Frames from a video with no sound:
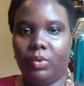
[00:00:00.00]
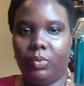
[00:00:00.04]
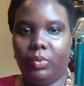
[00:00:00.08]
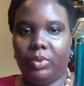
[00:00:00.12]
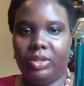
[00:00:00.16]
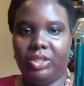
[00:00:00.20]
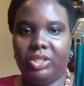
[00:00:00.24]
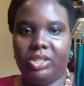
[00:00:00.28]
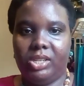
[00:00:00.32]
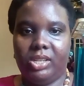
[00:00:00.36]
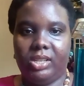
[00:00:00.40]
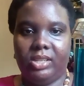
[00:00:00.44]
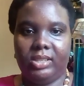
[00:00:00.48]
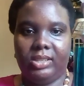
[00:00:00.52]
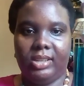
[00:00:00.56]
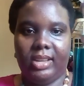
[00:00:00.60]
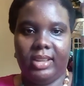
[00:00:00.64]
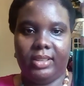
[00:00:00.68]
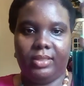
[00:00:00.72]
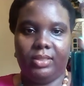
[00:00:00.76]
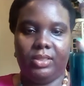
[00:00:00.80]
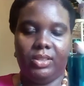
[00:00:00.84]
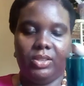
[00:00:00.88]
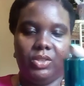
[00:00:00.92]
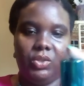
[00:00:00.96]
which is
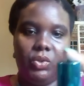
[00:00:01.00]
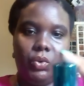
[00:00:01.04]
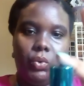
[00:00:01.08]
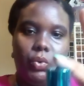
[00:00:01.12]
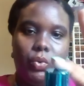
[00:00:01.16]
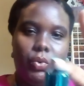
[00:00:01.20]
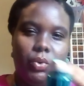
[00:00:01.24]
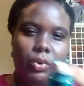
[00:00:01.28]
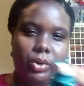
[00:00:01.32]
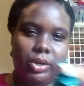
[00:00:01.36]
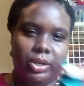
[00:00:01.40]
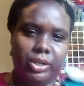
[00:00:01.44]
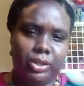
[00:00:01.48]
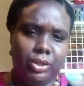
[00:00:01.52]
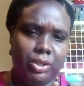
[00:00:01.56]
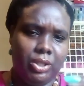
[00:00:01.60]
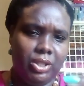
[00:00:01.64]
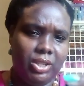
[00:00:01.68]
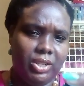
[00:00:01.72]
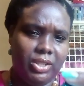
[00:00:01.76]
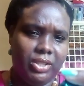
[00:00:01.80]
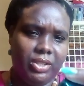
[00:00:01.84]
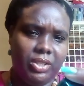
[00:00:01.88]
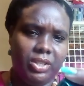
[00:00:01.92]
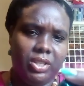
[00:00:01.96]
like this
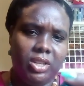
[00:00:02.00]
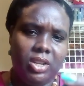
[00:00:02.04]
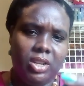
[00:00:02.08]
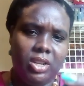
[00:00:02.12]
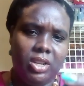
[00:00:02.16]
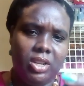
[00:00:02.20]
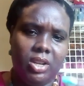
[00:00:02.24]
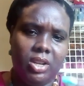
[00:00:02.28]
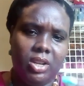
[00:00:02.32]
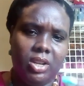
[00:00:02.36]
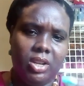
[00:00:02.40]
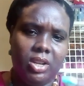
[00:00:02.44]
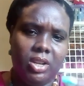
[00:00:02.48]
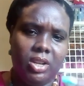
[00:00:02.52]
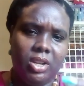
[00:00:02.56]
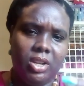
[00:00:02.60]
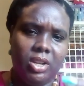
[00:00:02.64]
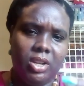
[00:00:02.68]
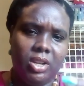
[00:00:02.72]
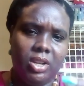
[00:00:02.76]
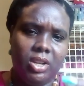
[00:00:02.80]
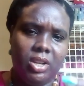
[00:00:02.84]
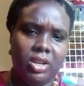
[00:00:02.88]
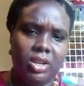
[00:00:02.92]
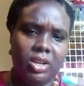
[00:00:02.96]
gorgeous
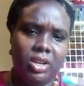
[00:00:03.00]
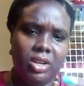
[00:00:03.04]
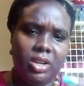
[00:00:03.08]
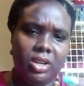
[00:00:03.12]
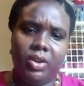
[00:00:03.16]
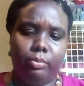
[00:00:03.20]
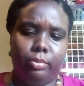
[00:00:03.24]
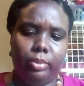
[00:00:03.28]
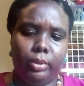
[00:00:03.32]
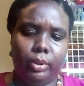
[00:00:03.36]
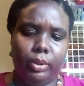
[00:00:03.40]
blue,